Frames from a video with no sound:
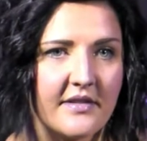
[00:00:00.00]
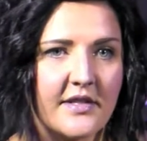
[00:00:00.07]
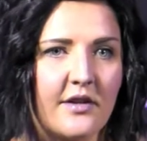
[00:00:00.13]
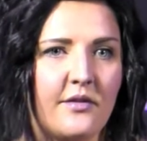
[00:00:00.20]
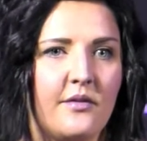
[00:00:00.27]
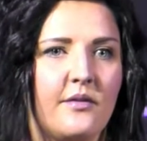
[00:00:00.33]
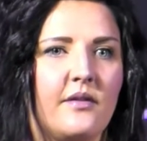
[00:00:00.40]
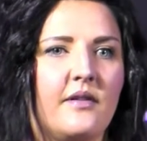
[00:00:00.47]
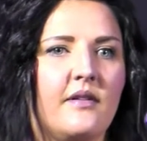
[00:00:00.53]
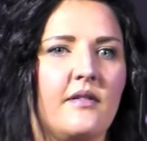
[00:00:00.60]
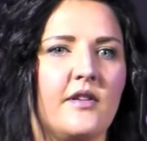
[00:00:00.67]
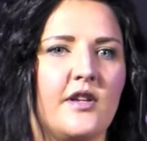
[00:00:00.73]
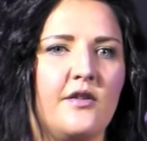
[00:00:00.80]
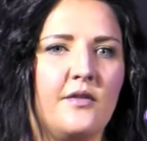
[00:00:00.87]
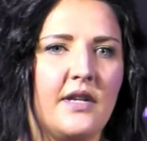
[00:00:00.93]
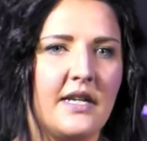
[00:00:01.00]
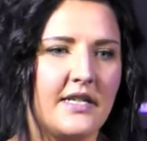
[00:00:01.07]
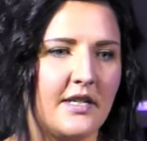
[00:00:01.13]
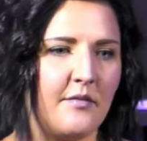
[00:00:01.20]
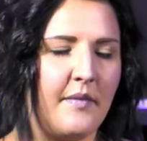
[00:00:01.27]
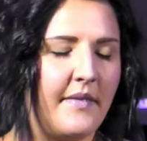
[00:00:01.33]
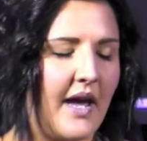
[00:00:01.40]
So you need
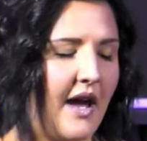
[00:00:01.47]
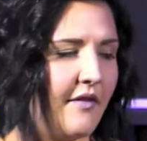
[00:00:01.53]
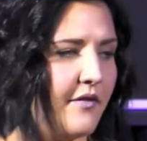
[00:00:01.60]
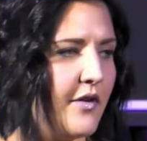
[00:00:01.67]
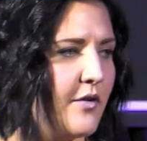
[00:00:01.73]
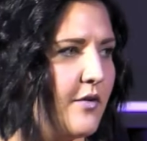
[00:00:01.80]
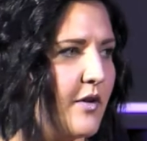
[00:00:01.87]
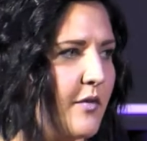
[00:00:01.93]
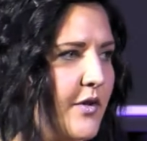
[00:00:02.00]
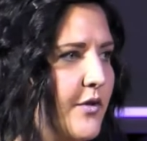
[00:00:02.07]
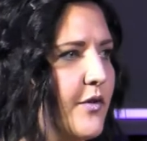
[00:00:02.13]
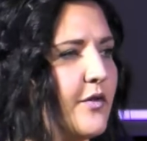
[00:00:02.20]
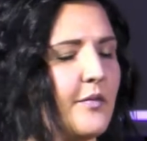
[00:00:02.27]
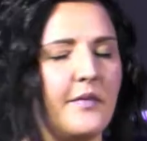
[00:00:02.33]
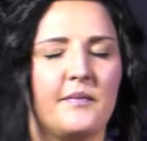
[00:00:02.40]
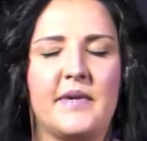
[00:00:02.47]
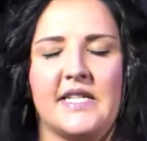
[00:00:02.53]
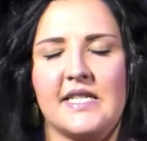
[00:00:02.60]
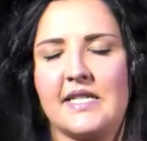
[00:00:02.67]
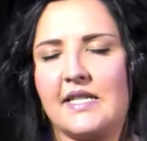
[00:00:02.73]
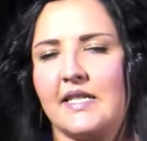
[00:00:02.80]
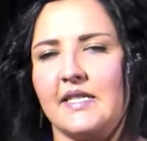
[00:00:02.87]
to have your Google
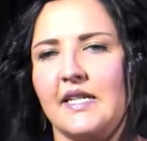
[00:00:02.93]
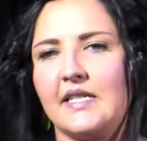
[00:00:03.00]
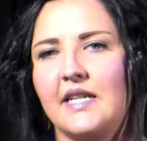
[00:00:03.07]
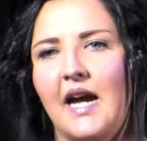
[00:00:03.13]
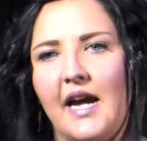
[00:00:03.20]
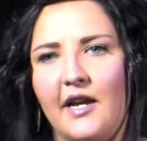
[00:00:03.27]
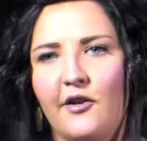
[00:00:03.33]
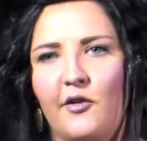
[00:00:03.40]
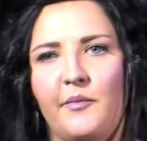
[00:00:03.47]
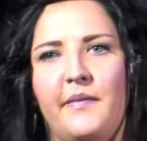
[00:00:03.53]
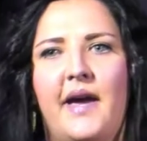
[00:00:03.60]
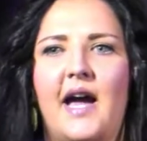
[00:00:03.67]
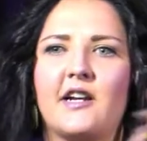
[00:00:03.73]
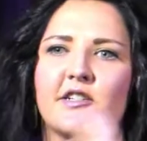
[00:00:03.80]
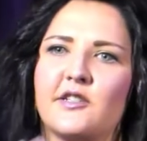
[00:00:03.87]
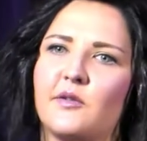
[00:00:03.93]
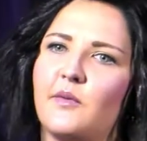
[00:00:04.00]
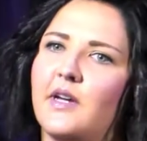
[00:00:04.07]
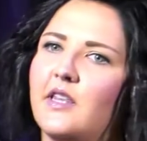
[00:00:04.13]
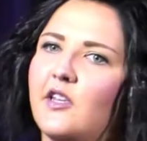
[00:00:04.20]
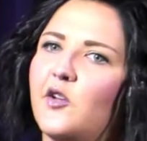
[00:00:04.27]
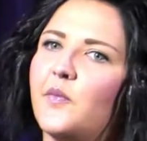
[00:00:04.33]
business listing title match the
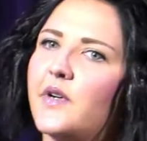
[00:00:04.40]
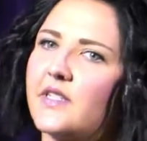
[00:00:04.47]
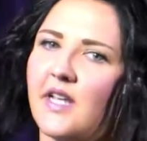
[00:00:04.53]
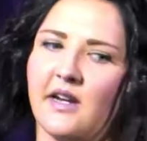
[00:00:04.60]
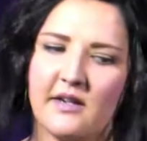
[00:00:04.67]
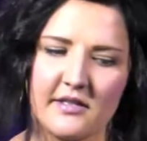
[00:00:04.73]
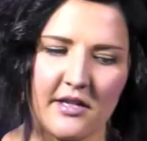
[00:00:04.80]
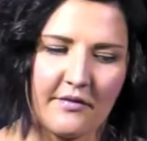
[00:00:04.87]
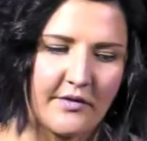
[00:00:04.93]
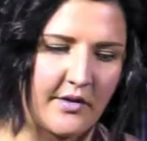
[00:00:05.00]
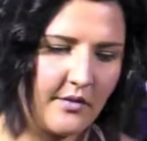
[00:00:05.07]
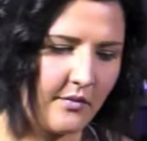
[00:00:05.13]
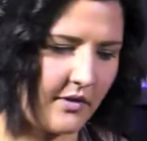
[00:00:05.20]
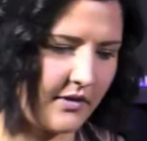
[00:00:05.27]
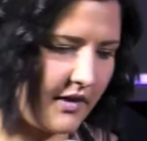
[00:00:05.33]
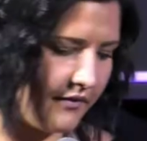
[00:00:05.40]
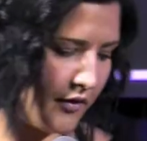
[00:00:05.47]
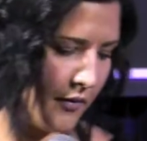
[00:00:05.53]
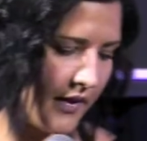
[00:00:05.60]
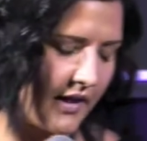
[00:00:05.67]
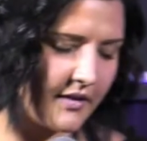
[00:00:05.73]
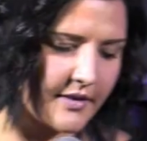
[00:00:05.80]
way that you present yourself to the world
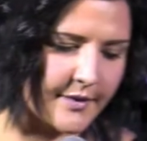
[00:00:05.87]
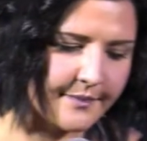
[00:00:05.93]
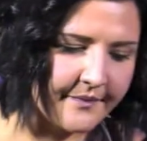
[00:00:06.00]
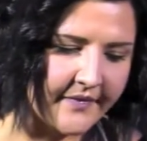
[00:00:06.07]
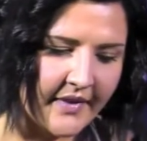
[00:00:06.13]
everywhere else.